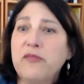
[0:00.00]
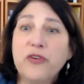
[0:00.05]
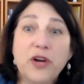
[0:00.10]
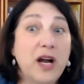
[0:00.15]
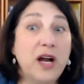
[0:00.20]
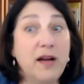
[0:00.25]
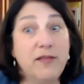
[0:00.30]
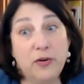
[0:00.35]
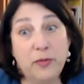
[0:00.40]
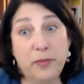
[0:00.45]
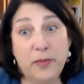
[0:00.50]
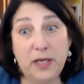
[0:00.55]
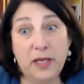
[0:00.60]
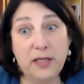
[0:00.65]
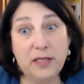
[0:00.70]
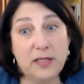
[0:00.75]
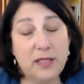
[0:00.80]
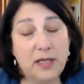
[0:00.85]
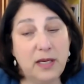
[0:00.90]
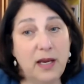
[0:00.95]
for
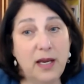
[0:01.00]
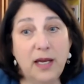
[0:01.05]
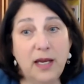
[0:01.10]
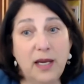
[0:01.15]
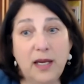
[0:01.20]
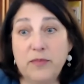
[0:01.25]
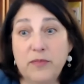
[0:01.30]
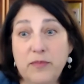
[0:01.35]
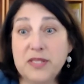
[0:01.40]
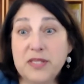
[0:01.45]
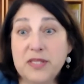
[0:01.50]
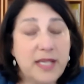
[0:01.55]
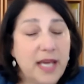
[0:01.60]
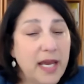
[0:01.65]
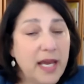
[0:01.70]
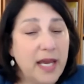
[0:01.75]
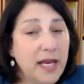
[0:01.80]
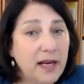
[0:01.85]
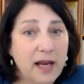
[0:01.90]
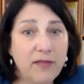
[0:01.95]
government,
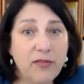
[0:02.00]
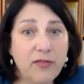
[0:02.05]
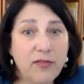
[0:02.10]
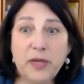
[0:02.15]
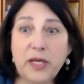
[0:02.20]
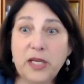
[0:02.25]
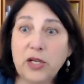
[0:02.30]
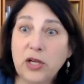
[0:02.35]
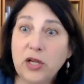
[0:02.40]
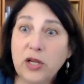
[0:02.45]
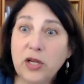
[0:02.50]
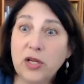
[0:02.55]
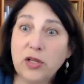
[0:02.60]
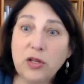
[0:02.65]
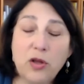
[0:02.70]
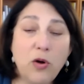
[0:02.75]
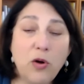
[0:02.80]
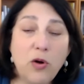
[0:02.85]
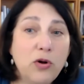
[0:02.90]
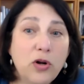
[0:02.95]
state government,
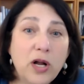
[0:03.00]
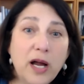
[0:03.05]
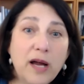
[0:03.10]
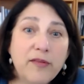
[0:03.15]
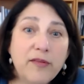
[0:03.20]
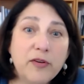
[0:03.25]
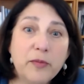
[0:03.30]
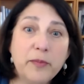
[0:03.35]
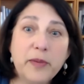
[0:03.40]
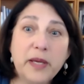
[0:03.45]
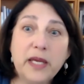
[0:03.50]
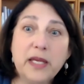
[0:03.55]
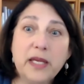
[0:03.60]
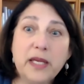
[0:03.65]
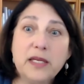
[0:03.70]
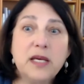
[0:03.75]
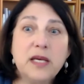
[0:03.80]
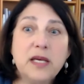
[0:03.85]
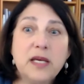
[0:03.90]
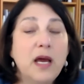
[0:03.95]
local
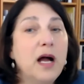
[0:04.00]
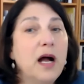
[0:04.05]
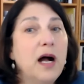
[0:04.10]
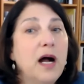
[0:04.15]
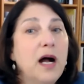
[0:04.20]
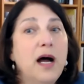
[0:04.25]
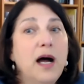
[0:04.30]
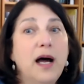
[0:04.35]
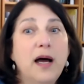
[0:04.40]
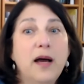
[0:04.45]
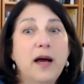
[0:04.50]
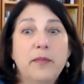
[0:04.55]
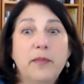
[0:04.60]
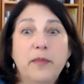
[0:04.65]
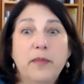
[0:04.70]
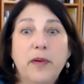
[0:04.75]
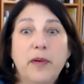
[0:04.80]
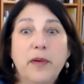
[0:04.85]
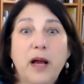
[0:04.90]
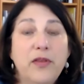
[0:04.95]
government.
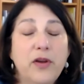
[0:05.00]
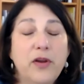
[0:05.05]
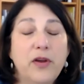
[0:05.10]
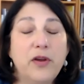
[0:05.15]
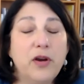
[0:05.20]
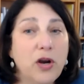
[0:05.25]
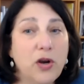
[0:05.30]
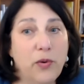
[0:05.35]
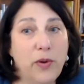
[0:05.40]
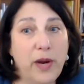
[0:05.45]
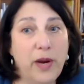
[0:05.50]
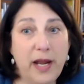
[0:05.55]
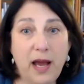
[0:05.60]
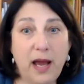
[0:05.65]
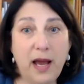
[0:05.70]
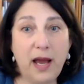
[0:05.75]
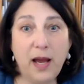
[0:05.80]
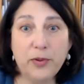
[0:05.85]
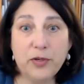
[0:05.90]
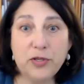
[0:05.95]
There are great
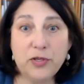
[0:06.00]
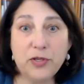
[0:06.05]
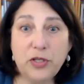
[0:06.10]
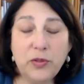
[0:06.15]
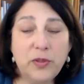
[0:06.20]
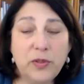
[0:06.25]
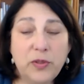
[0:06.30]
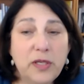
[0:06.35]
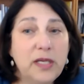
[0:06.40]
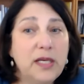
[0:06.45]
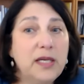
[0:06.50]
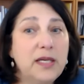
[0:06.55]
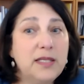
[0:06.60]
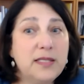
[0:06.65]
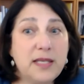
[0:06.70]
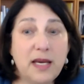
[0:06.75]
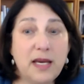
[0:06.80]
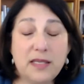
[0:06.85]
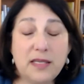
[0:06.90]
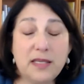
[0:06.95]

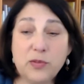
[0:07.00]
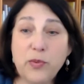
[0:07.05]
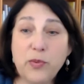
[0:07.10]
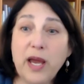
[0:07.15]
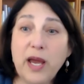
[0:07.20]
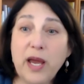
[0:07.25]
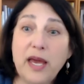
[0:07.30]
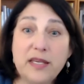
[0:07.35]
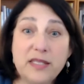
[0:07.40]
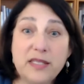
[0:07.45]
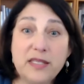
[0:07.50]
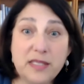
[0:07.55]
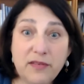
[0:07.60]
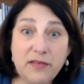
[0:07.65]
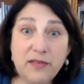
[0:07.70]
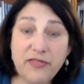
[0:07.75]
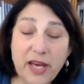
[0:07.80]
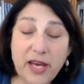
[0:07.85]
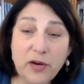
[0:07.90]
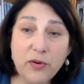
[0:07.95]
opportunities as well as
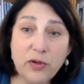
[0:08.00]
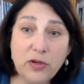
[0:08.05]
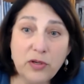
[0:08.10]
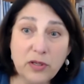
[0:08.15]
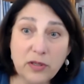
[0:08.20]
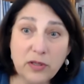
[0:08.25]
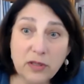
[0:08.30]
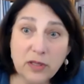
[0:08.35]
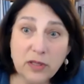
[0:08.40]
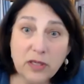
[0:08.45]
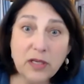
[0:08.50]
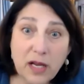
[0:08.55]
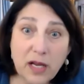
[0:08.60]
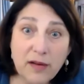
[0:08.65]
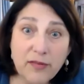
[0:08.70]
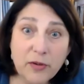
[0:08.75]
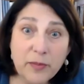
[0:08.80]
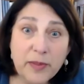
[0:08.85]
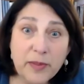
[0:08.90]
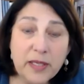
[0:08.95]
in federal
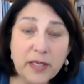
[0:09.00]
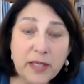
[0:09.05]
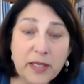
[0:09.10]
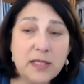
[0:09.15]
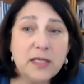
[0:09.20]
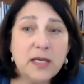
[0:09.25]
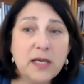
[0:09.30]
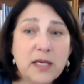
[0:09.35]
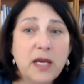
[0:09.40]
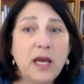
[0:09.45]
government.